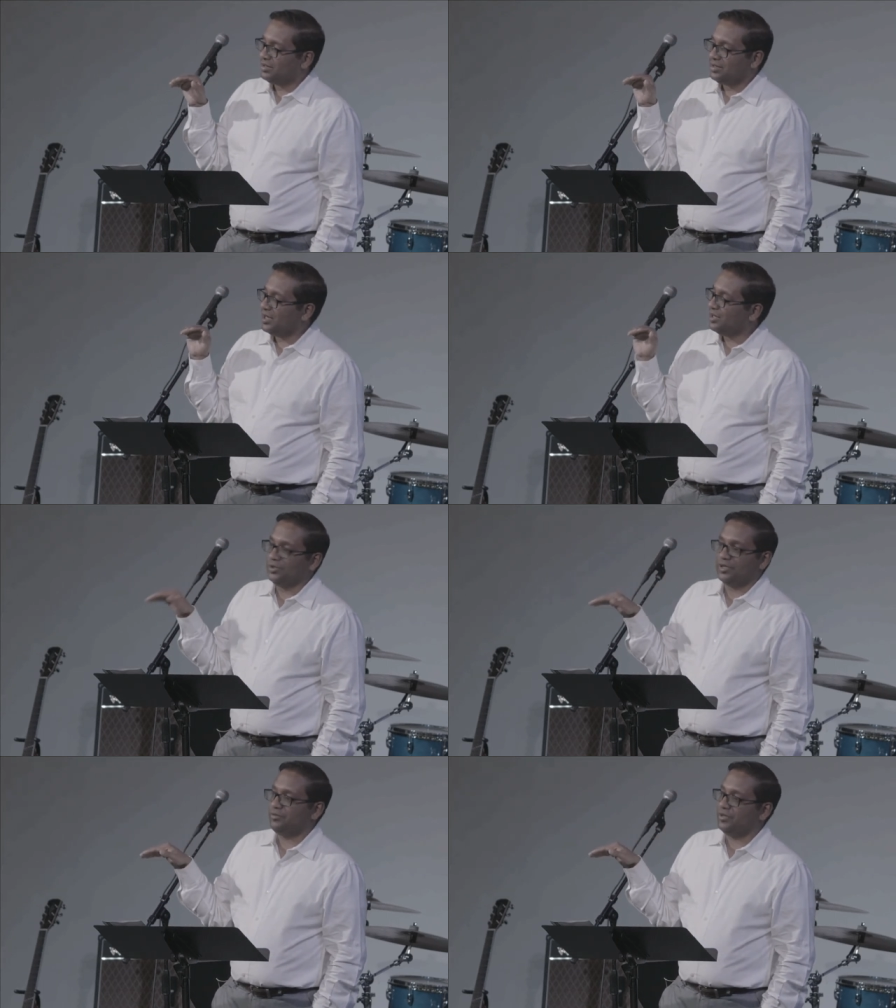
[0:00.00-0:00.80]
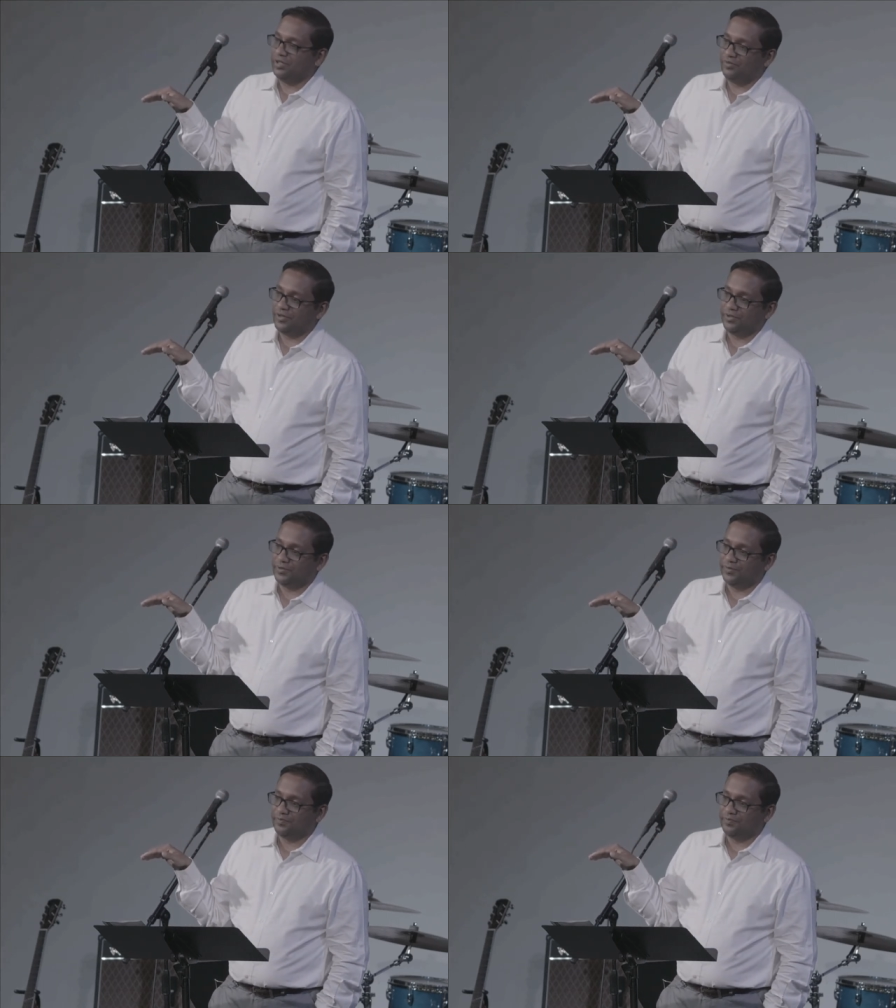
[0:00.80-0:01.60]
God will never leave you.
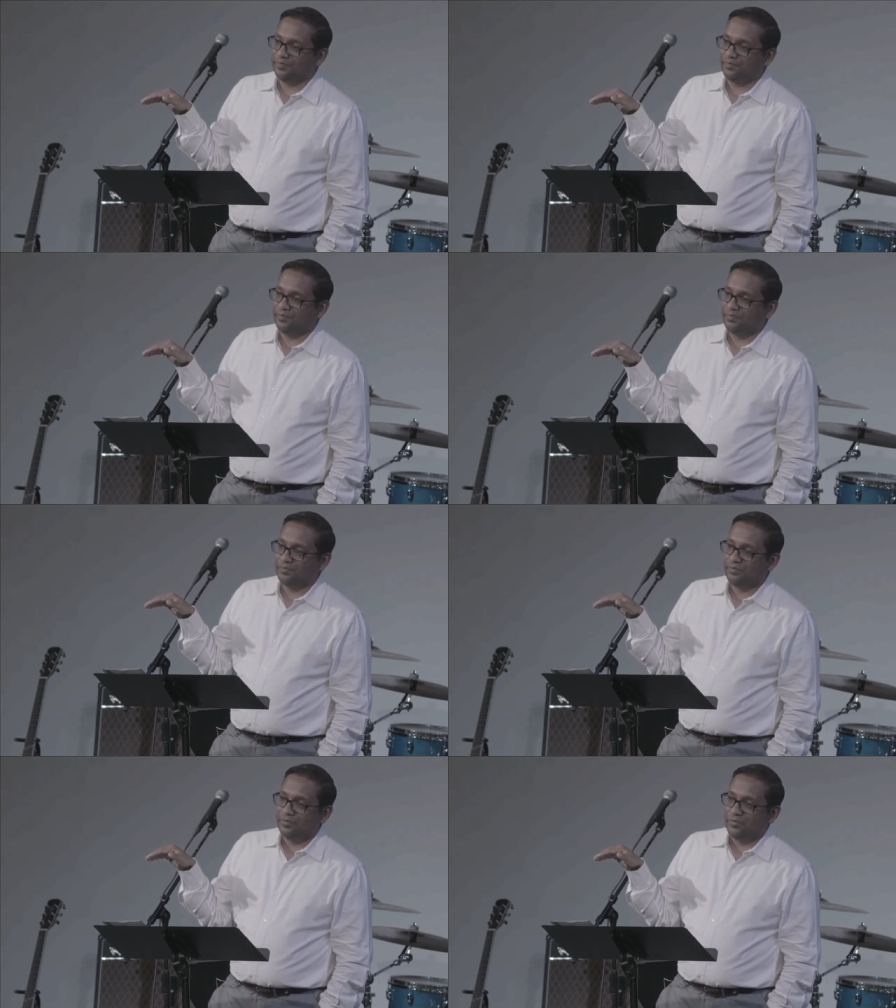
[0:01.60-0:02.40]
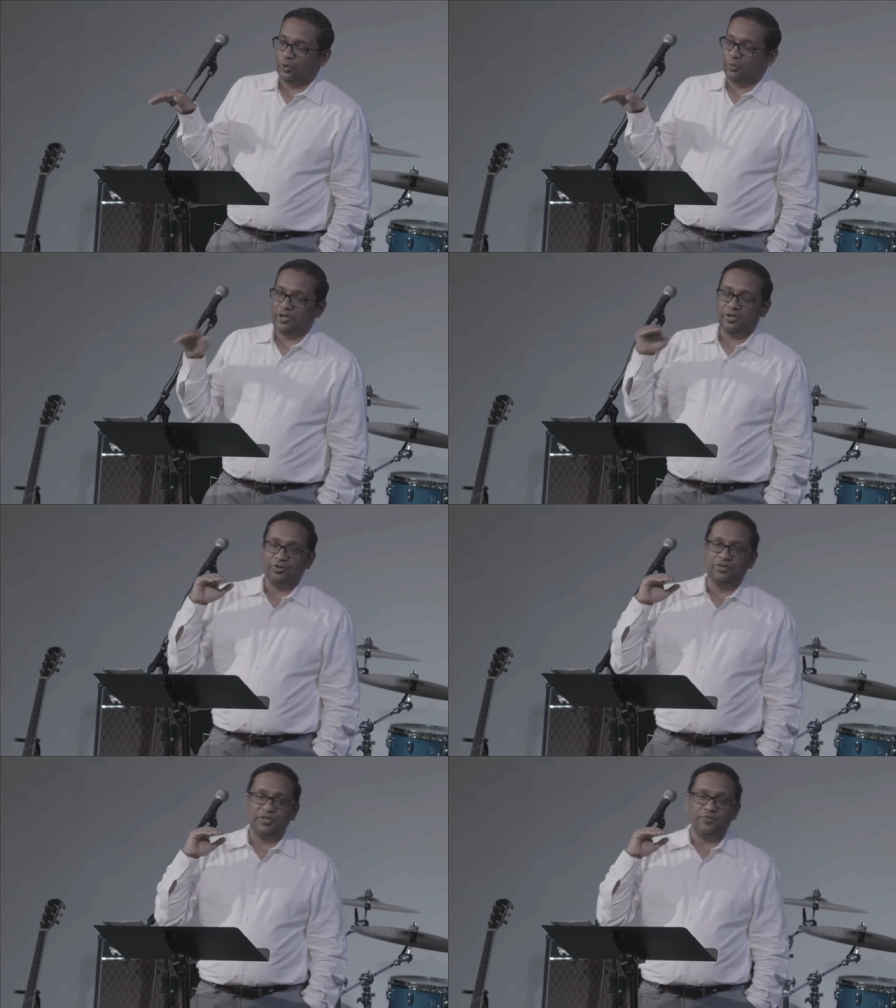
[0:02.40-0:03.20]
No matter
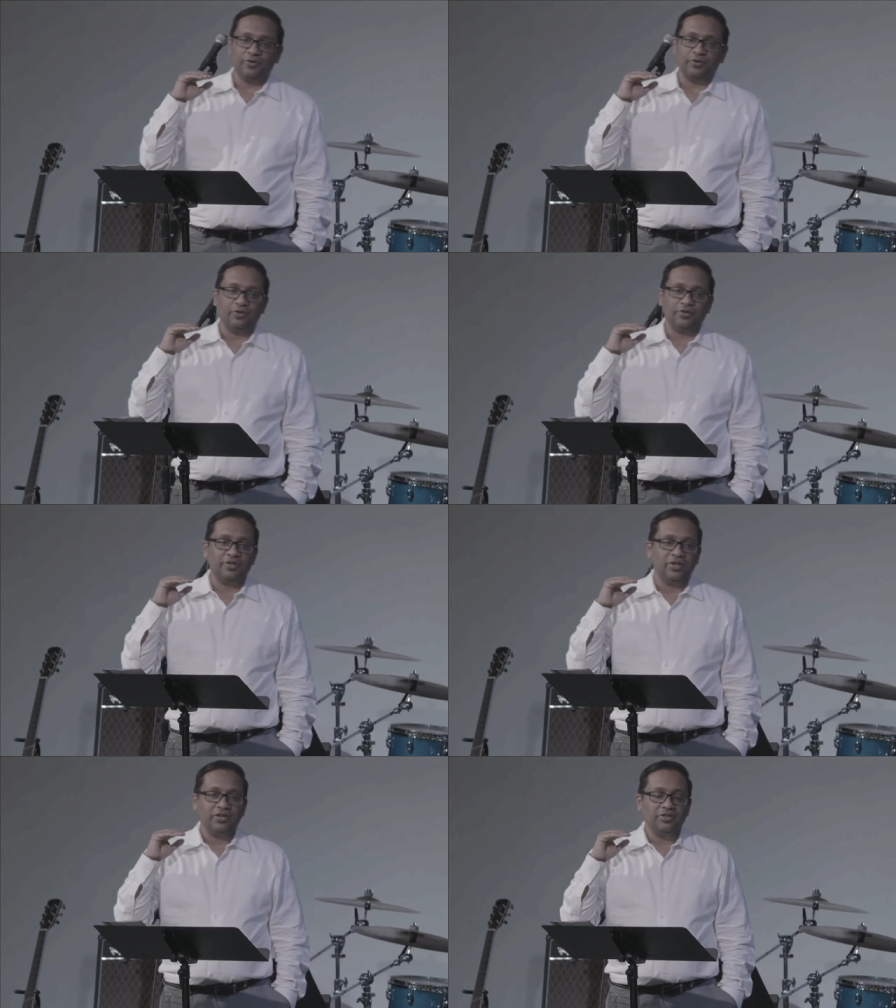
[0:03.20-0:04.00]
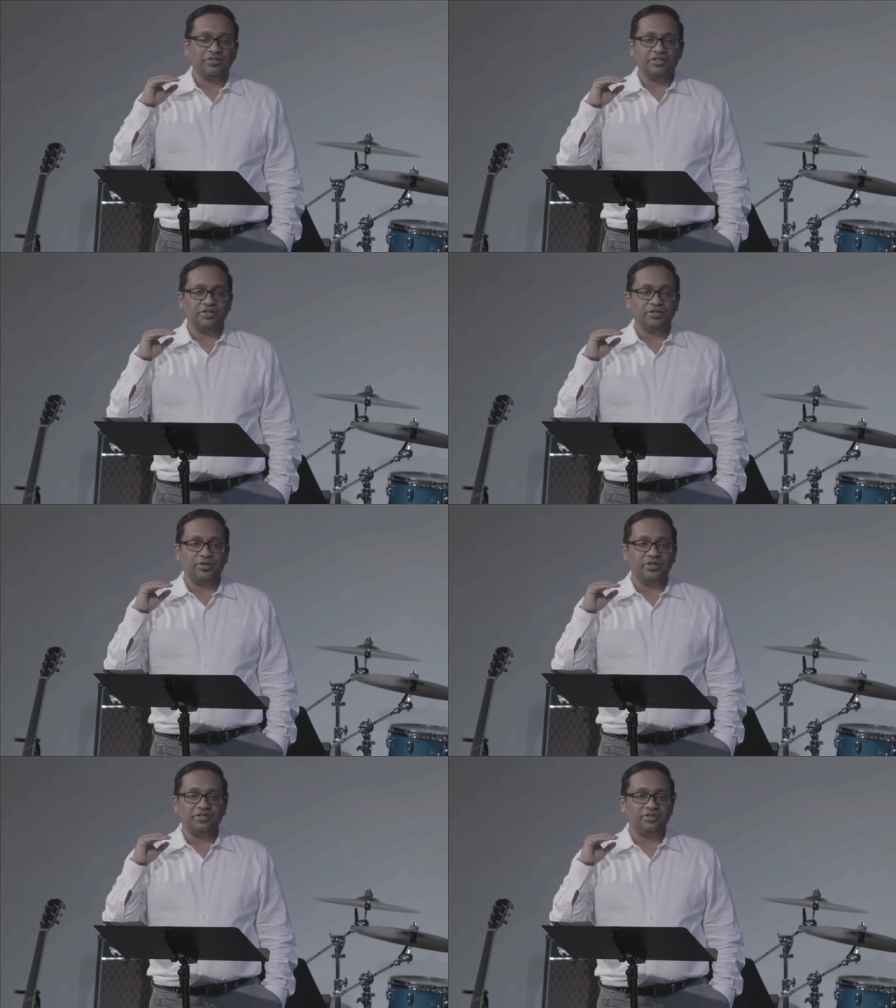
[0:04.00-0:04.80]
how difficult your
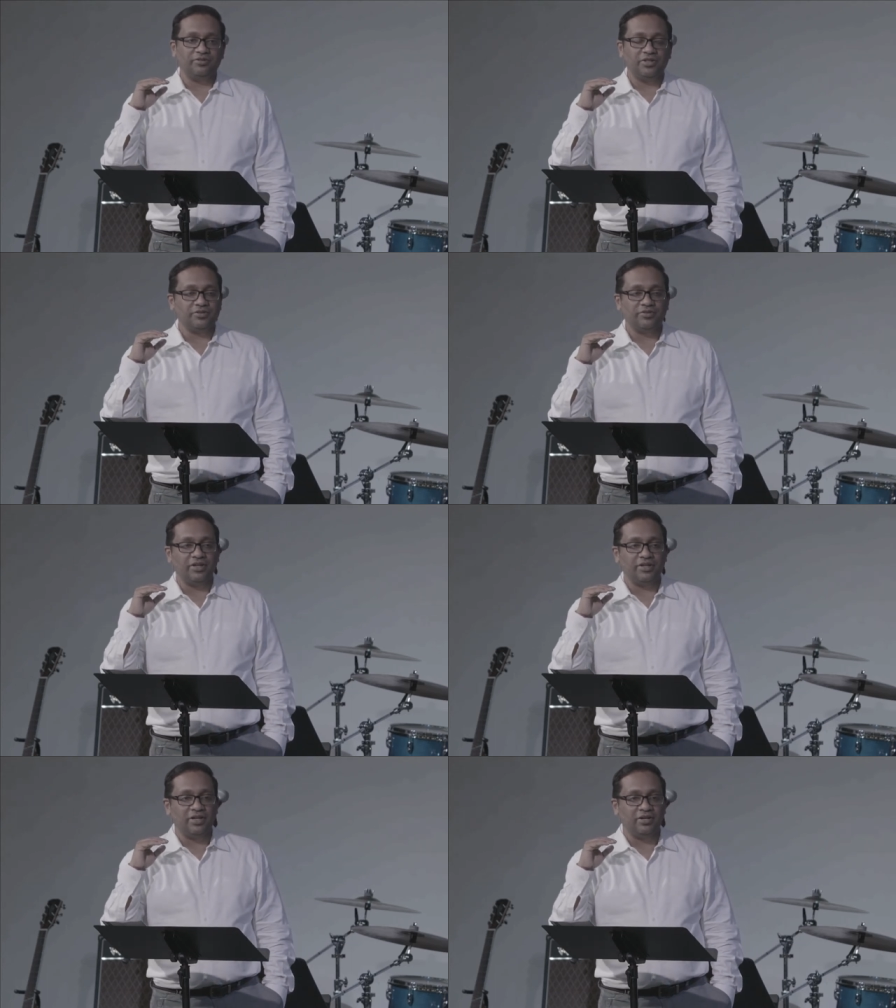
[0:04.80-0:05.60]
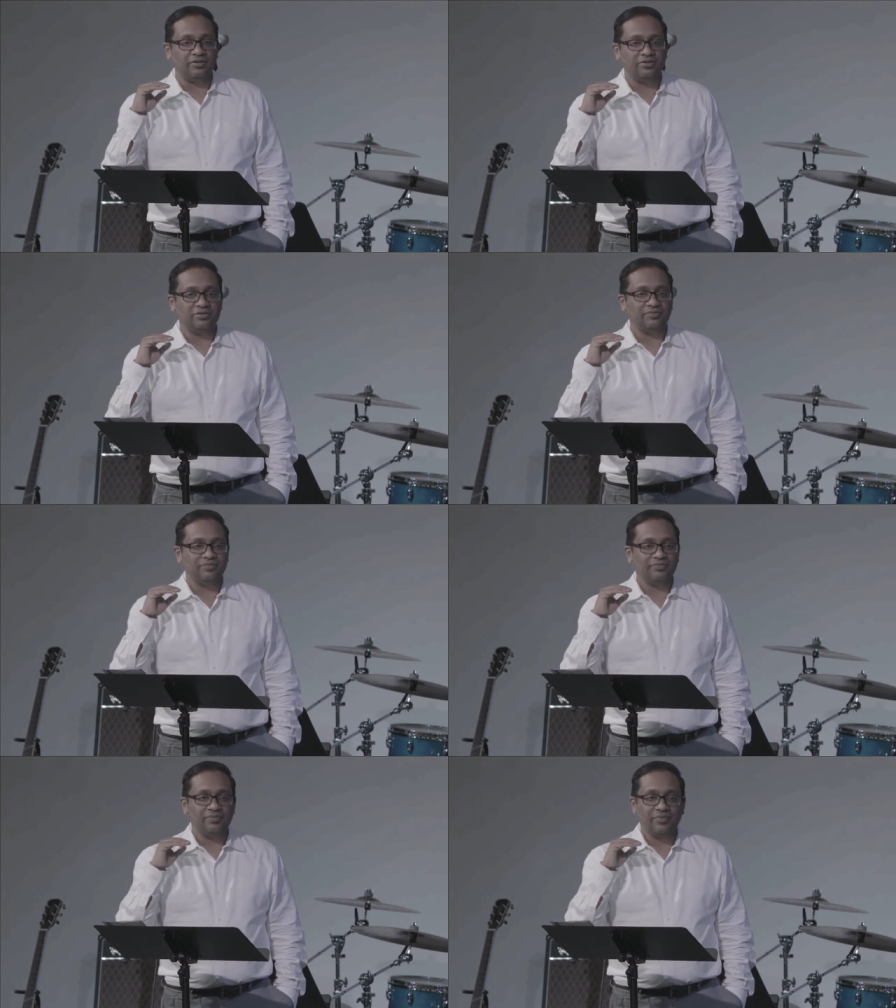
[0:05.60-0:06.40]
situation is right now,
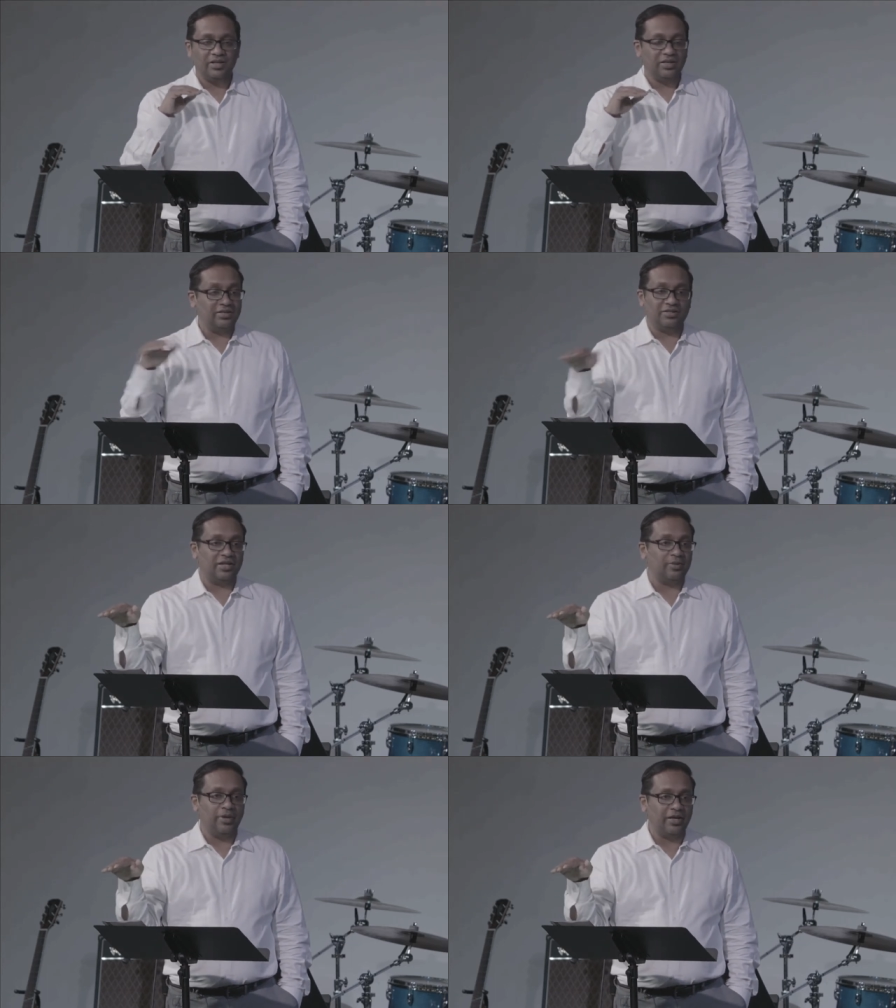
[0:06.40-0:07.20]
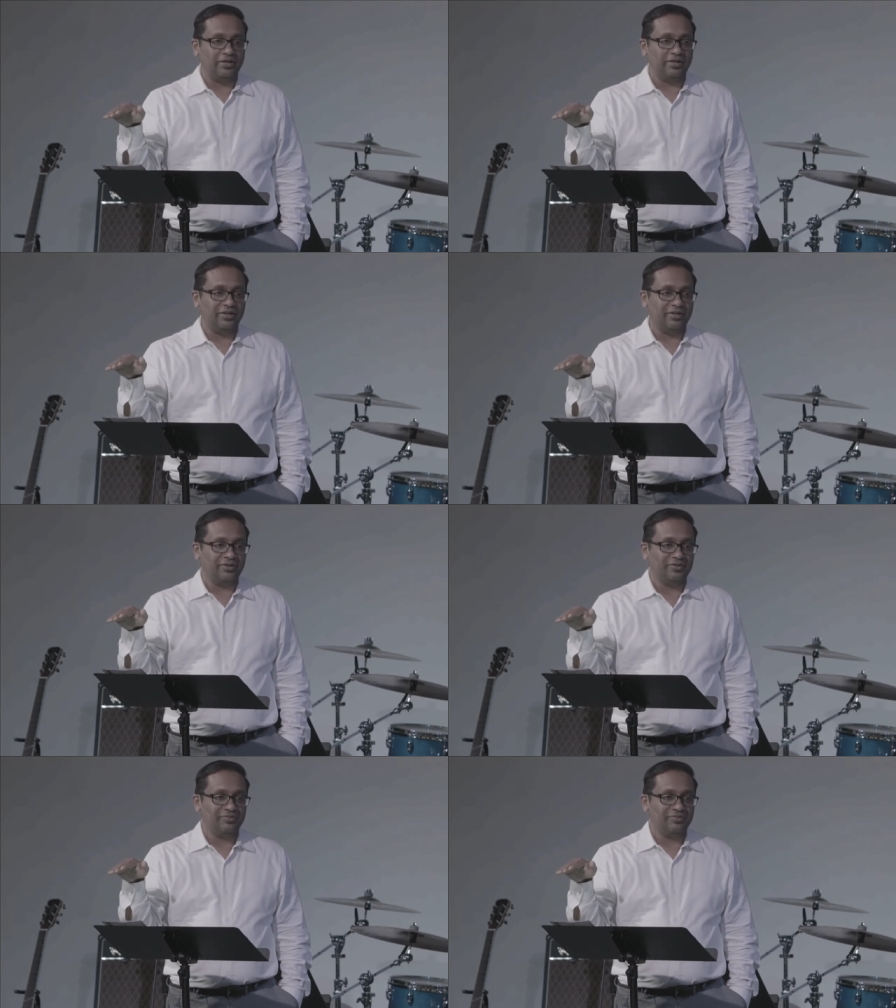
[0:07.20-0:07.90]
He's not abandoning you.